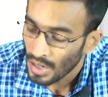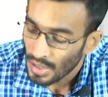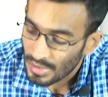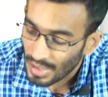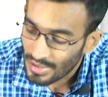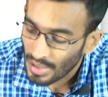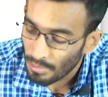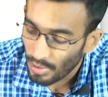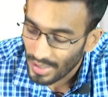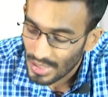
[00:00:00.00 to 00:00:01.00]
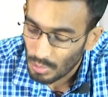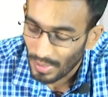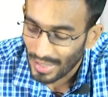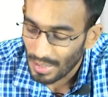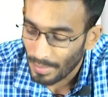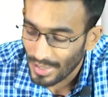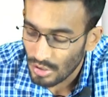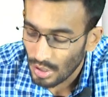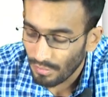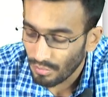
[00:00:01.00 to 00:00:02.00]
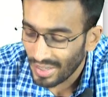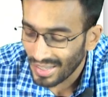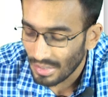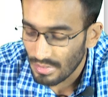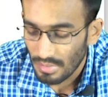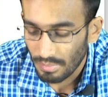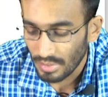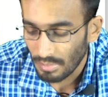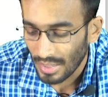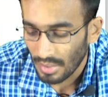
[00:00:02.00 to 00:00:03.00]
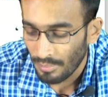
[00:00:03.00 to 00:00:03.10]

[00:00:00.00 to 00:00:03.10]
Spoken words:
Such employees will get pension of 20,000 per month.